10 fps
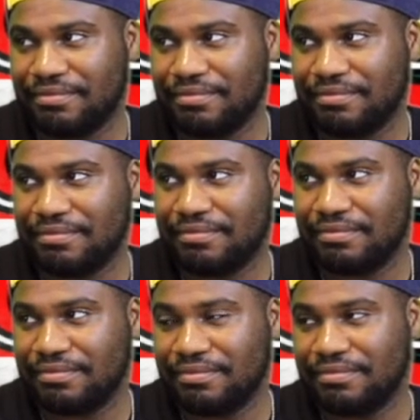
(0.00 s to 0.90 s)

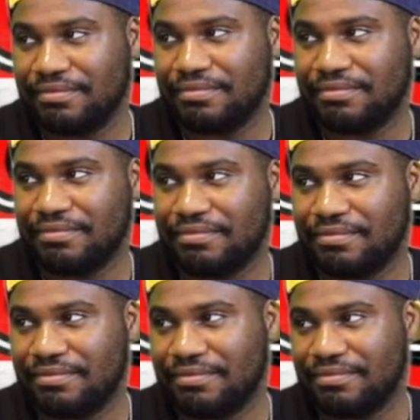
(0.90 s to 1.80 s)

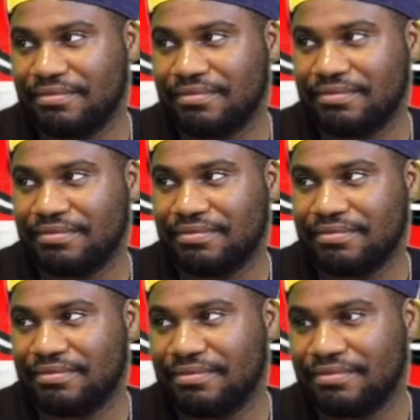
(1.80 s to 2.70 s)

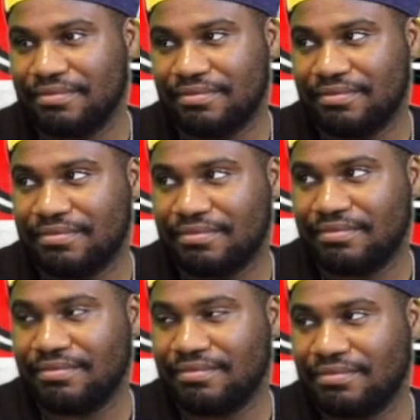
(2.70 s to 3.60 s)

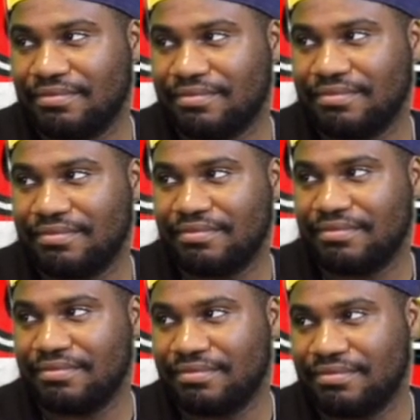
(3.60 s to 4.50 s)

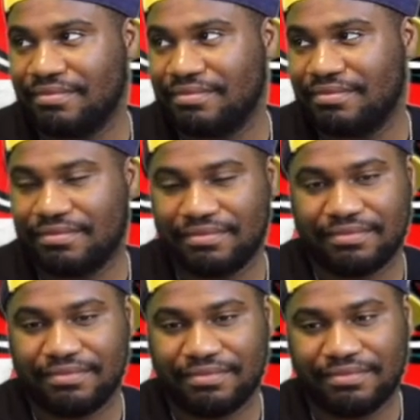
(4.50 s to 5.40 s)

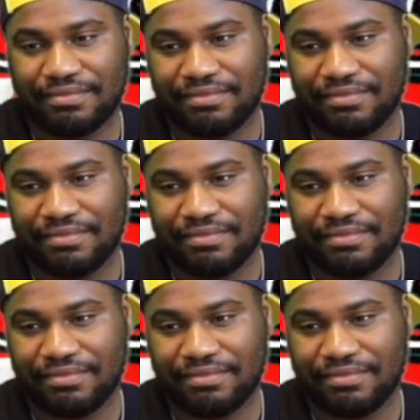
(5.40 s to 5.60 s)
[no speech]